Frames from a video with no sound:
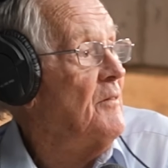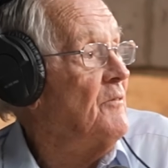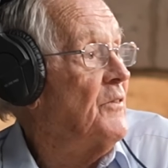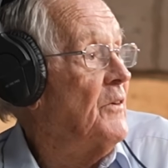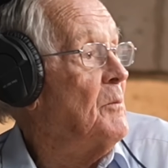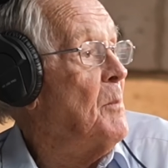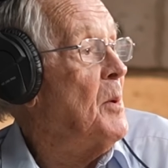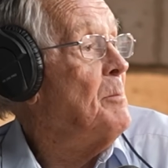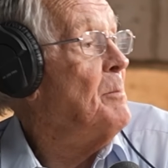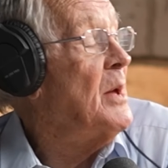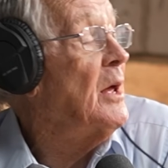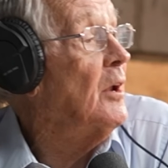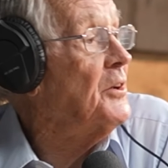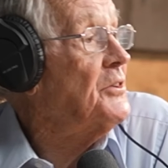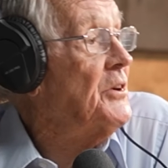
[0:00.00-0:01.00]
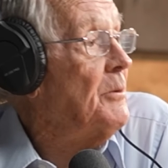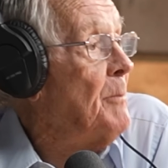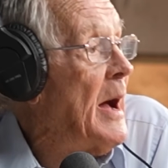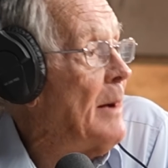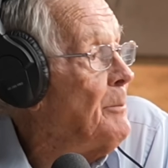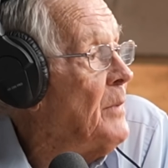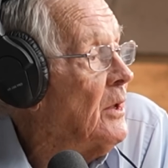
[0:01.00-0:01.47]
from
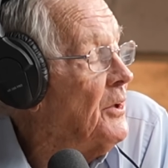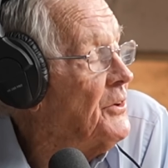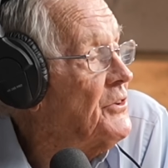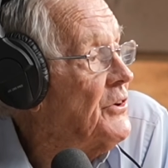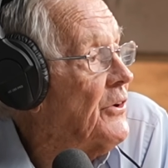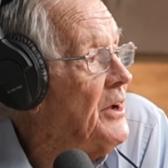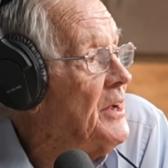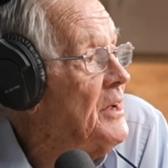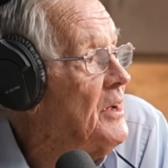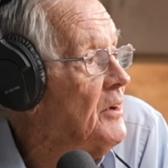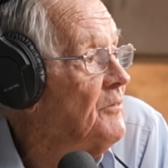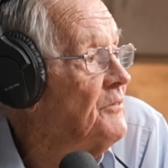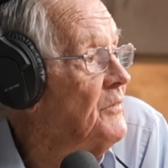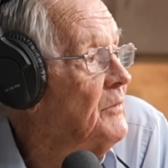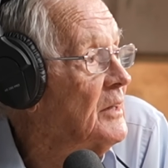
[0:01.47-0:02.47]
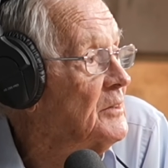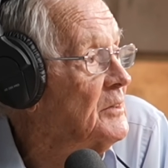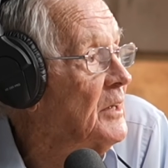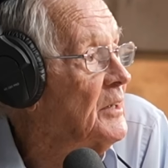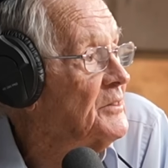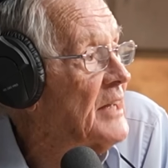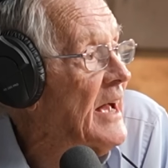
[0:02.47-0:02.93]
my military
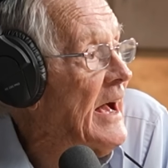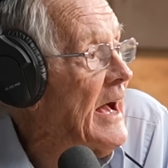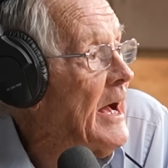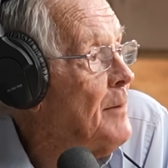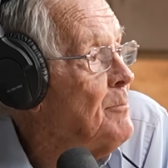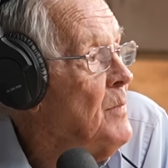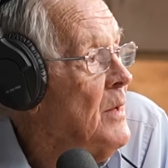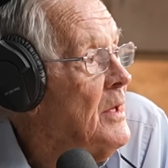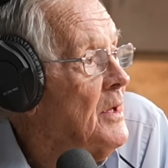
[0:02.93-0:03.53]
time